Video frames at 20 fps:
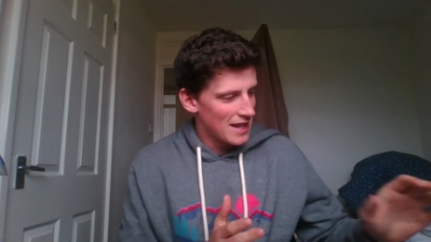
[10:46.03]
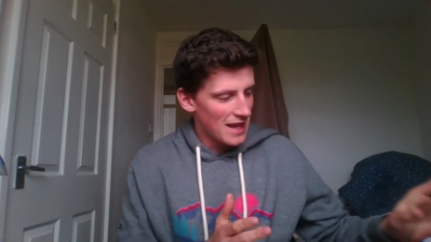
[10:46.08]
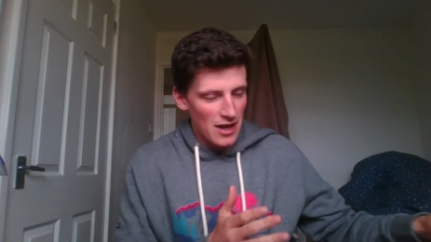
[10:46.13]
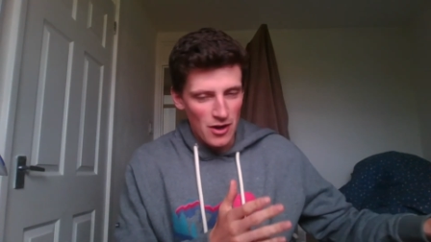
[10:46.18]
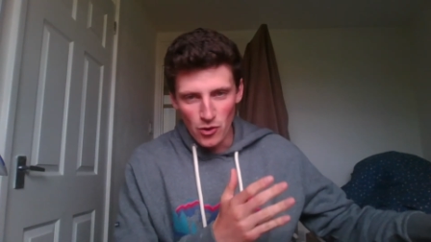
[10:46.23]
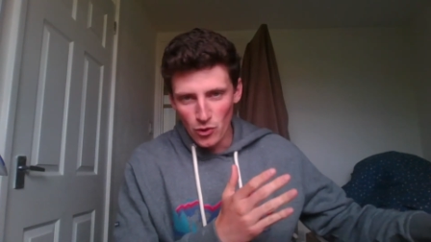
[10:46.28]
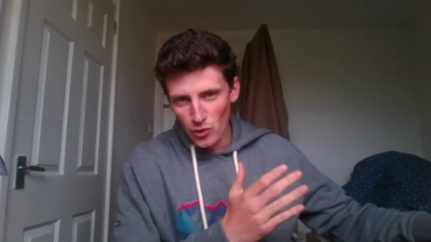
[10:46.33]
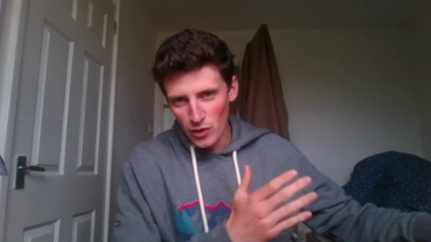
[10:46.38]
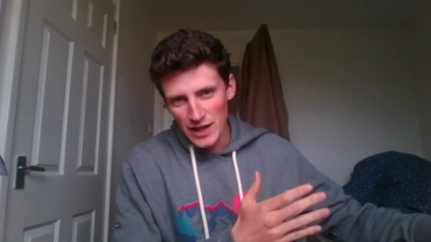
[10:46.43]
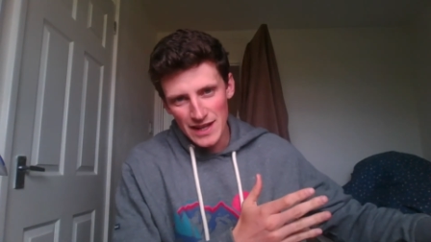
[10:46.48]

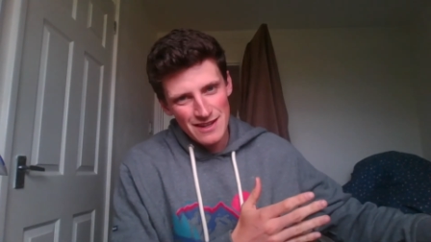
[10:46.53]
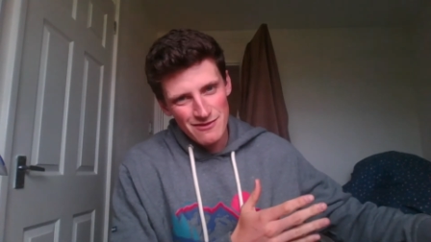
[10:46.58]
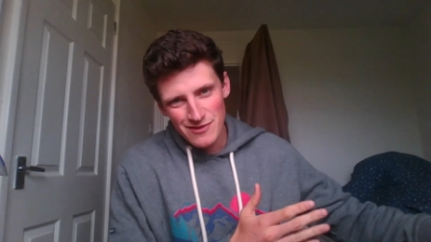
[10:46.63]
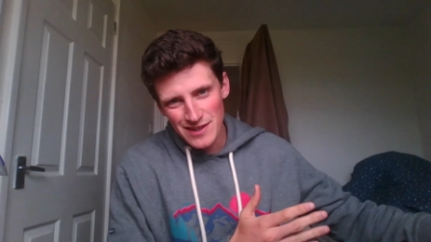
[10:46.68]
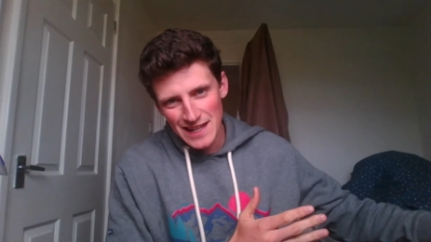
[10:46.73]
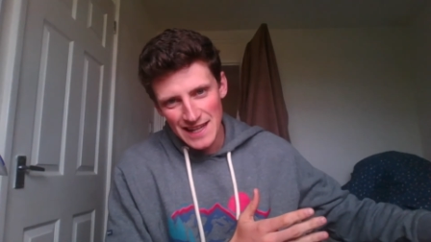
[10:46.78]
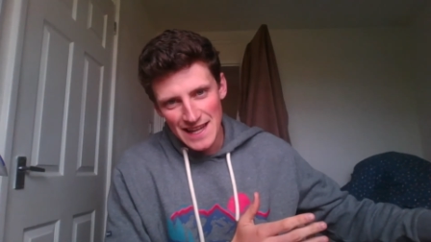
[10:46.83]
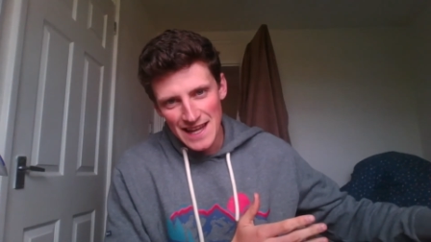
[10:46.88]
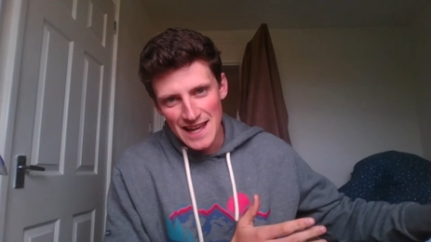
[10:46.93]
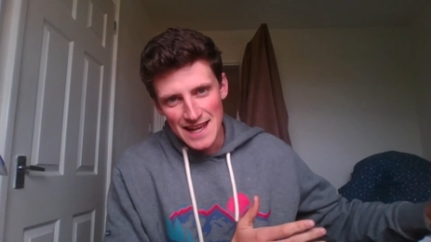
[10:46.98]
all it
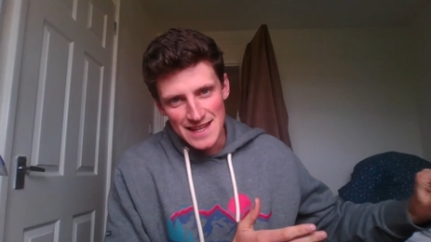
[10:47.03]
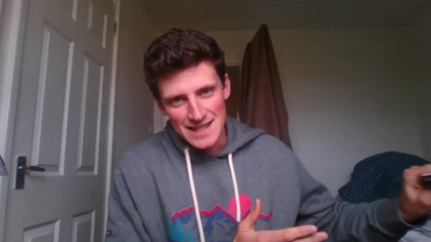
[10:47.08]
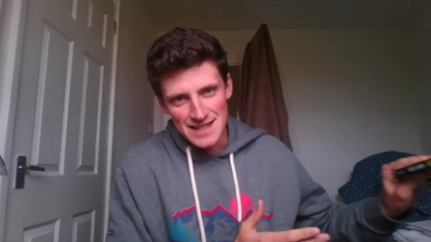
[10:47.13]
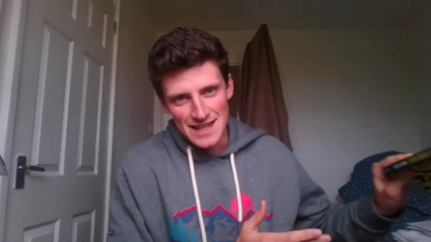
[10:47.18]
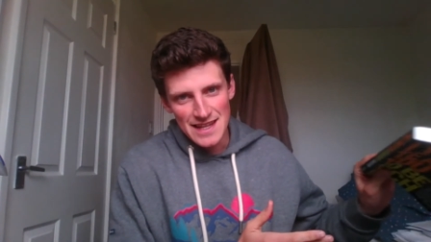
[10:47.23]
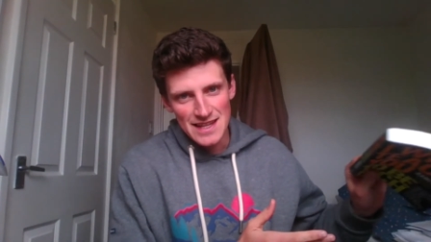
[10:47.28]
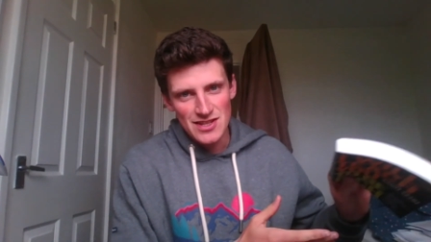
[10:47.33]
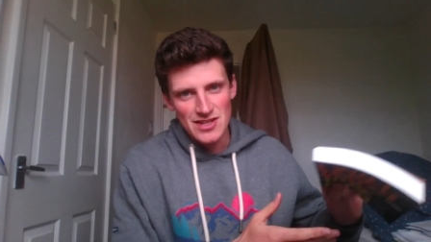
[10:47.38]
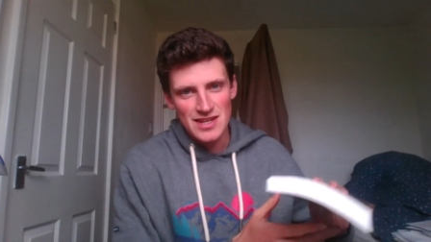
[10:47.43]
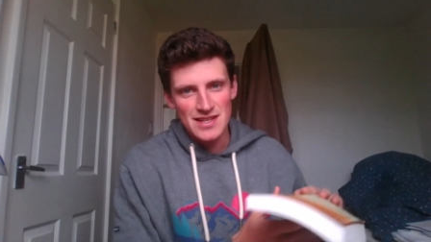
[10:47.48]
really is
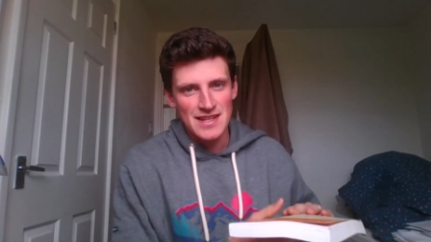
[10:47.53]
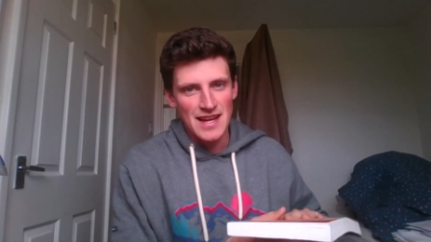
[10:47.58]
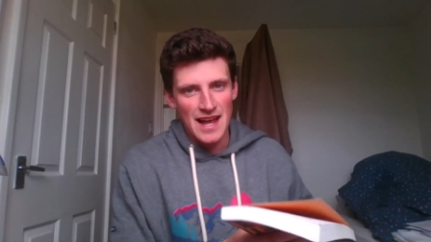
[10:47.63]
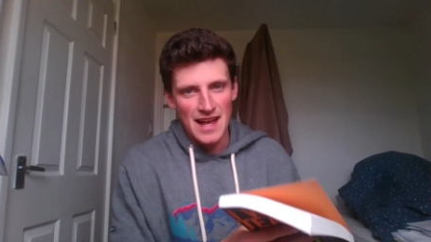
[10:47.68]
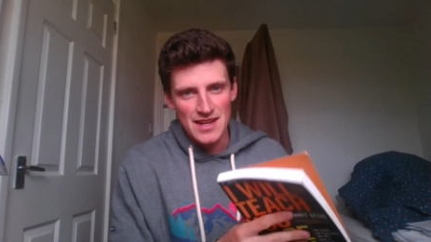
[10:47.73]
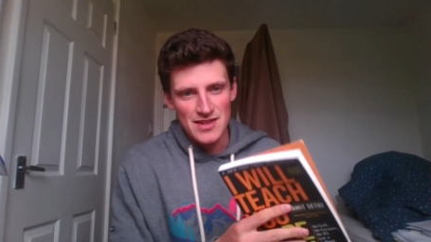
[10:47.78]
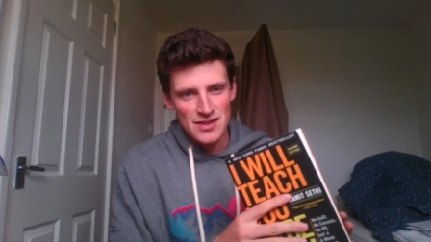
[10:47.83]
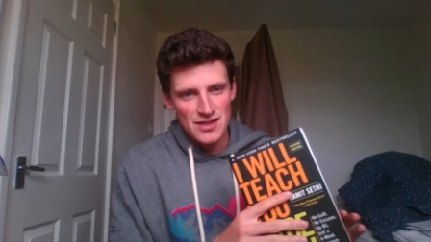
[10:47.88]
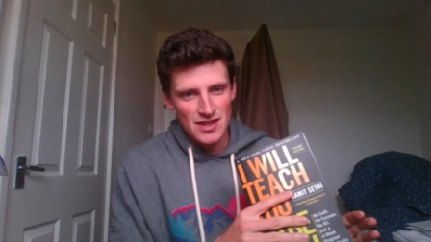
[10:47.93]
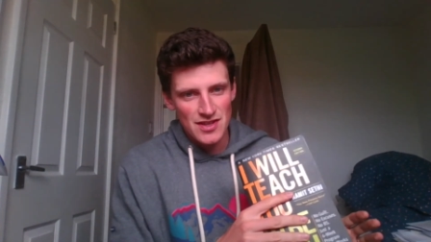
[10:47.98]
is just has